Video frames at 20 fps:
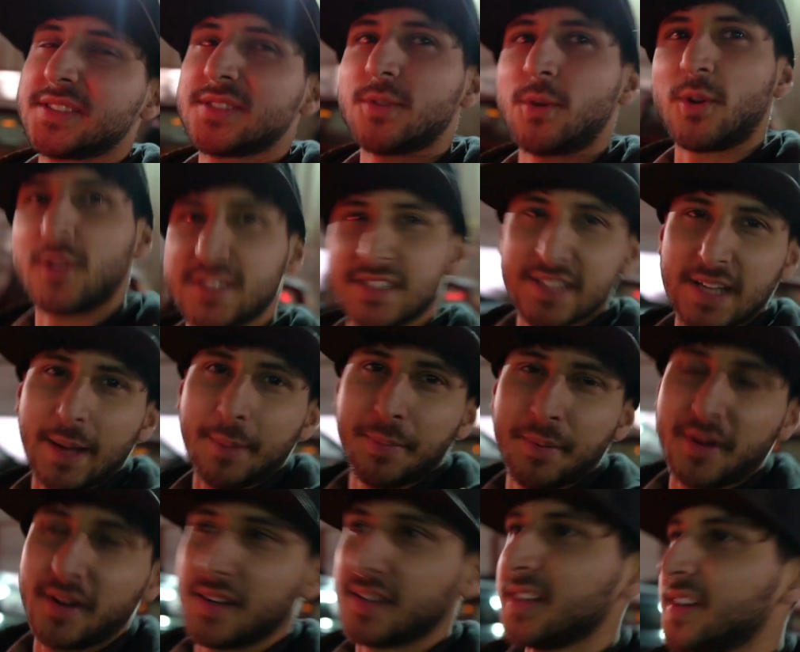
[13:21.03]
or
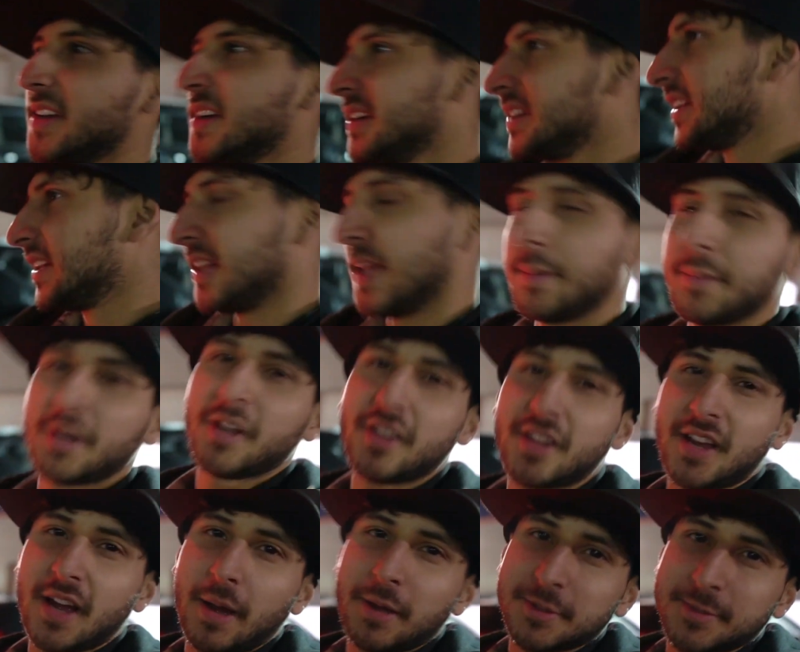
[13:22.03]
Snap-on. Let me know in
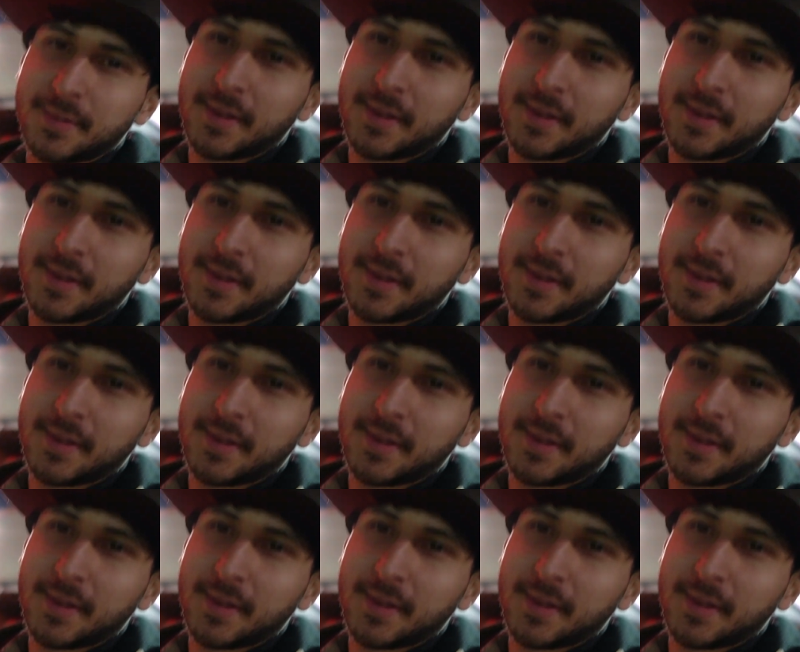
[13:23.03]
the comments